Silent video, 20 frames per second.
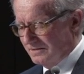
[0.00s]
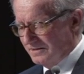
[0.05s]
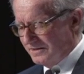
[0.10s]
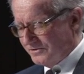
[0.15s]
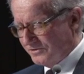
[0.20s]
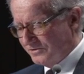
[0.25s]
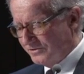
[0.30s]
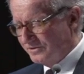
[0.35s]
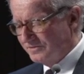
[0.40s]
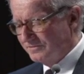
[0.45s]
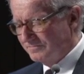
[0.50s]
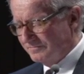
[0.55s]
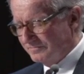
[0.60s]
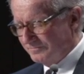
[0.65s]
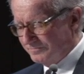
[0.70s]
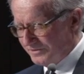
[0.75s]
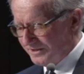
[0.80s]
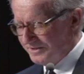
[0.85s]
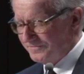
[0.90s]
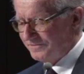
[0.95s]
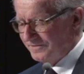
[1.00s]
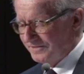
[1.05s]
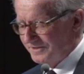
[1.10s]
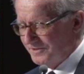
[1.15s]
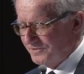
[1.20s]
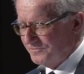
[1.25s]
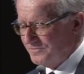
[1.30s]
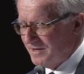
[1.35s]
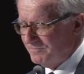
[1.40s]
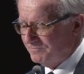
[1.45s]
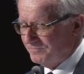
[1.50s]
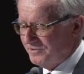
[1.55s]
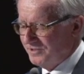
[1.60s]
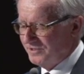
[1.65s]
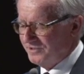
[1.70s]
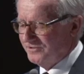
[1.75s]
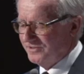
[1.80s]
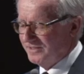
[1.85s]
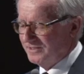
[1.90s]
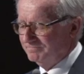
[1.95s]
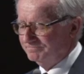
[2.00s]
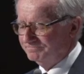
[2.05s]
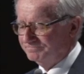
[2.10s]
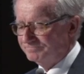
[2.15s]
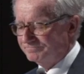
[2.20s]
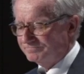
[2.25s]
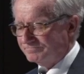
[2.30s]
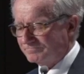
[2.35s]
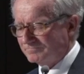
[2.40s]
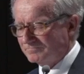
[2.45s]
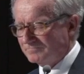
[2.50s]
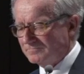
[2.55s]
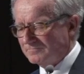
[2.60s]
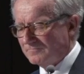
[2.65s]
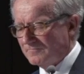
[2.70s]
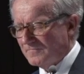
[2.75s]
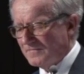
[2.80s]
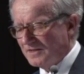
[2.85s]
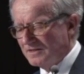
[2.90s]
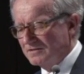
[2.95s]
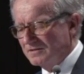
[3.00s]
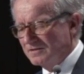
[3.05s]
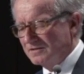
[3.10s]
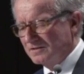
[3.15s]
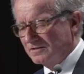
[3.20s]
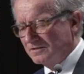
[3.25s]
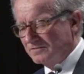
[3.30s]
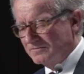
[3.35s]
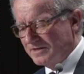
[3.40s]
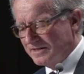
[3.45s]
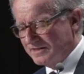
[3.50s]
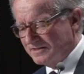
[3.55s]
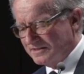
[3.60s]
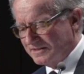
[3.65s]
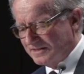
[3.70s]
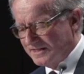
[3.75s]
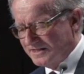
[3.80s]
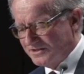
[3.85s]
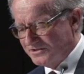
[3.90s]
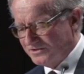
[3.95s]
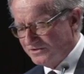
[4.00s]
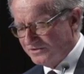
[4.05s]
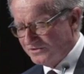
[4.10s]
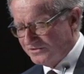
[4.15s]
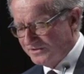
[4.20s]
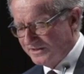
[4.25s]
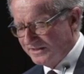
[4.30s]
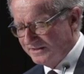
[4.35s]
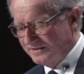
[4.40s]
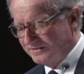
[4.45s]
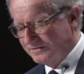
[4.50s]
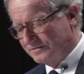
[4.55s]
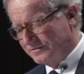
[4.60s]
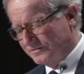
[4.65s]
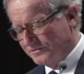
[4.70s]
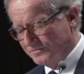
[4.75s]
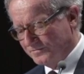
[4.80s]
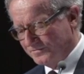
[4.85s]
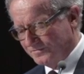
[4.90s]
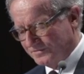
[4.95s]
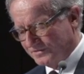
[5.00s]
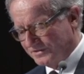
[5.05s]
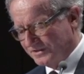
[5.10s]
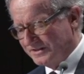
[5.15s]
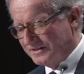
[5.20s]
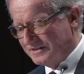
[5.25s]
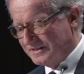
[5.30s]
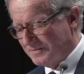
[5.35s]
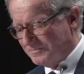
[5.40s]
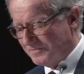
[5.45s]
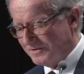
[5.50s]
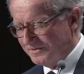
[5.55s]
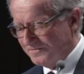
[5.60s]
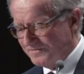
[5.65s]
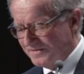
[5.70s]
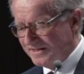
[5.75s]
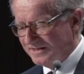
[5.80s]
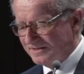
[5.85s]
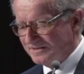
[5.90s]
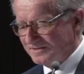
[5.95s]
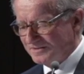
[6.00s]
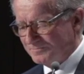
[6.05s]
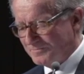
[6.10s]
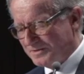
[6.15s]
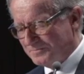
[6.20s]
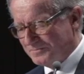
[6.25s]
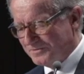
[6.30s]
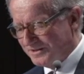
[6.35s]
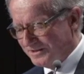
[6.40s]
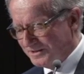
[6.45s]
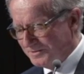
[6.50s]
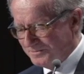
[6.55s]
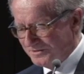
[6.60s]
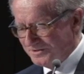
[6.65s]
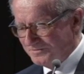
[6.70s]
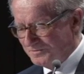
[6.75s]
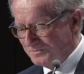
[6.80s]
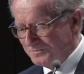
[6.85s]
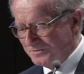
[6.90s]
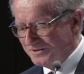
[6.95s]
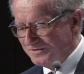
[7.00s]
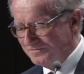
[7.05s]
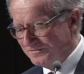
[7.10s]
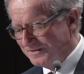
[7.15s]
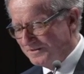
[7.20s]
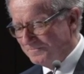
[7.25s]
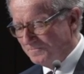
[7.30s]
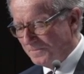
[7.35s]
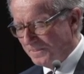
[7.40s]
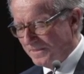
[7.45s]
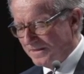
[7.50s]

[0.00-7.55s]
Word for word: I turn briefly to the RAP program. Reconciliation Australia, and you've seen something of that, and perhaps I can be even briefer.